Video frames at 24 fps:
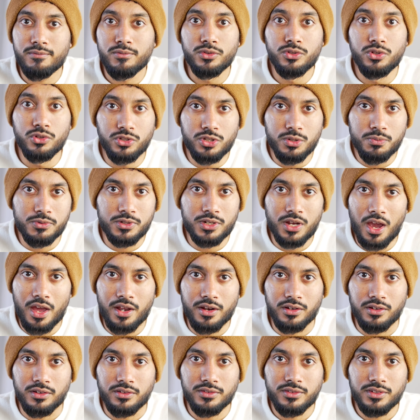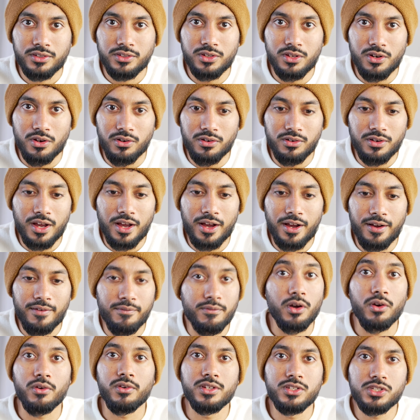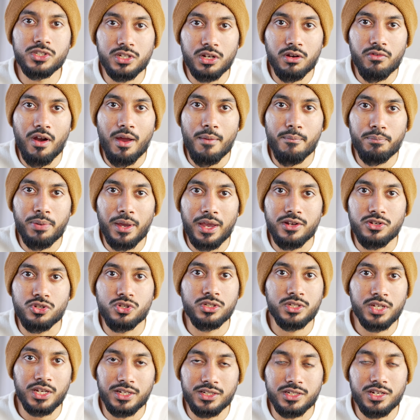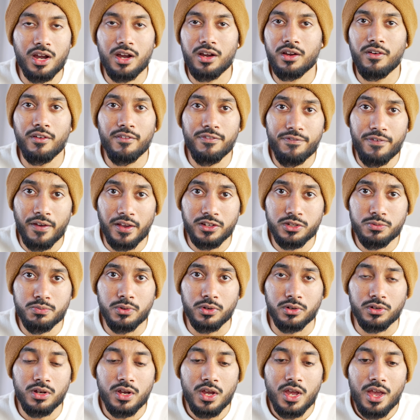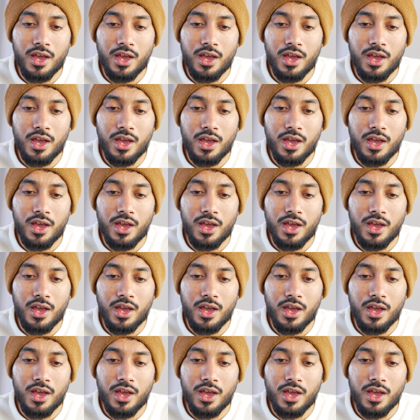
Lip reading: YouTube channel, or Instagram page, TikTok or Facebook,